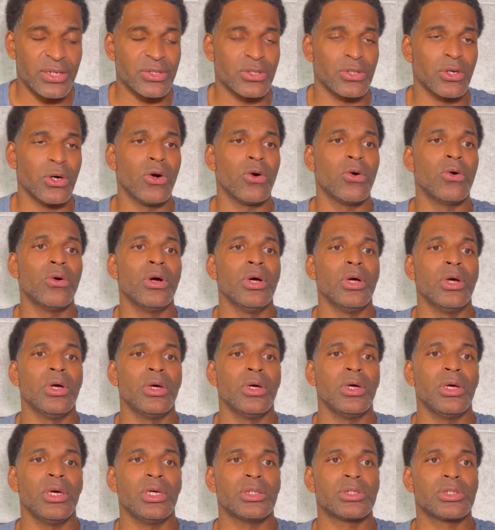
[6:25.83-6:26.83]
So
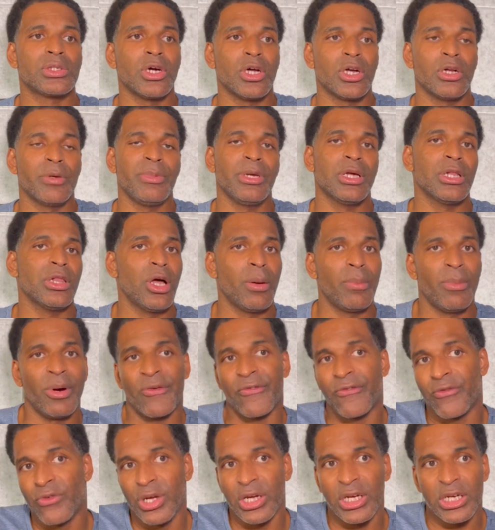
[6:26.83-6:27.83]
it's going to be a lot more
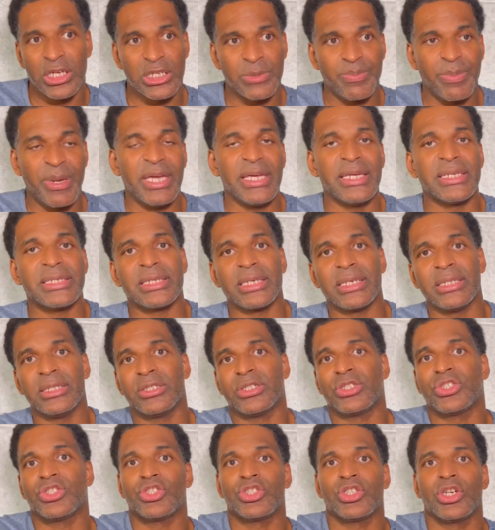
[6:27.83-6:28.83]
freer space, and
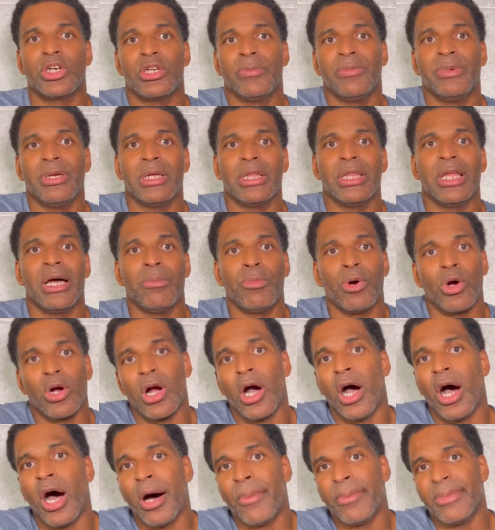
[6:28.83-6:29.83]
it's just going to be a lot more
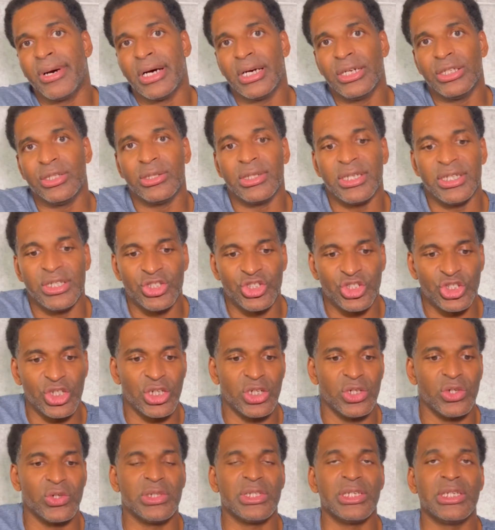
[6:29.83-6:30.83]
calmer and
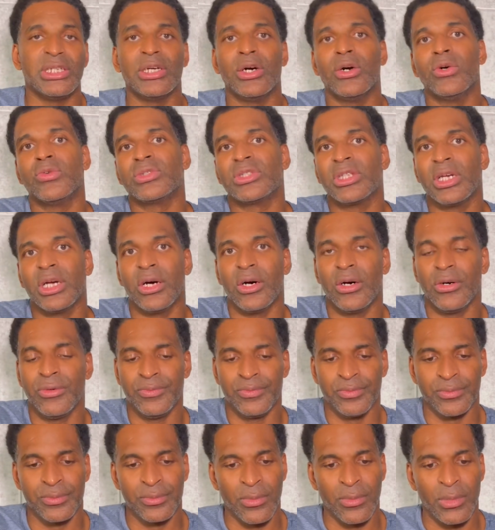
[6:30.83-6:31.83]
chilled in the hotel,
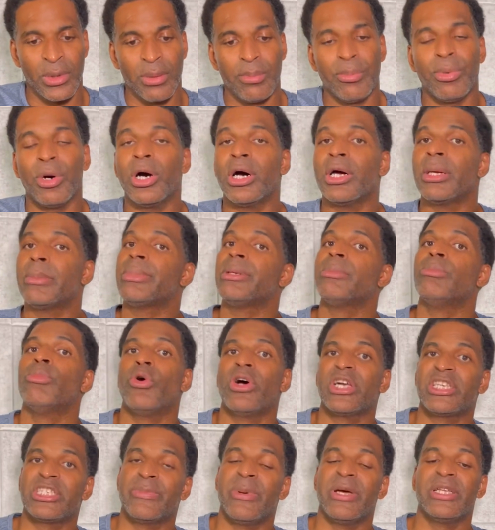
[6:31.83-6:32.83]
but it'd be
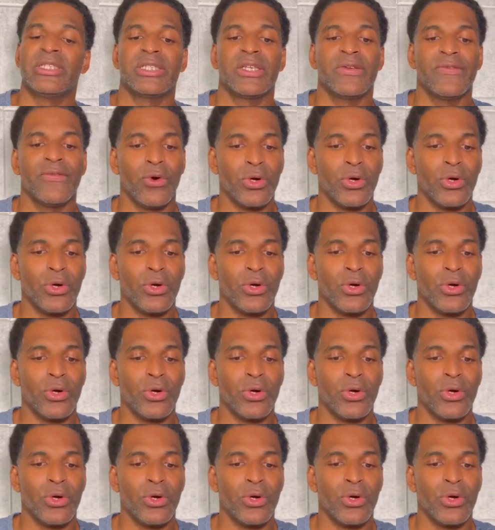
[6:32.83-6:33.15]
more expensive.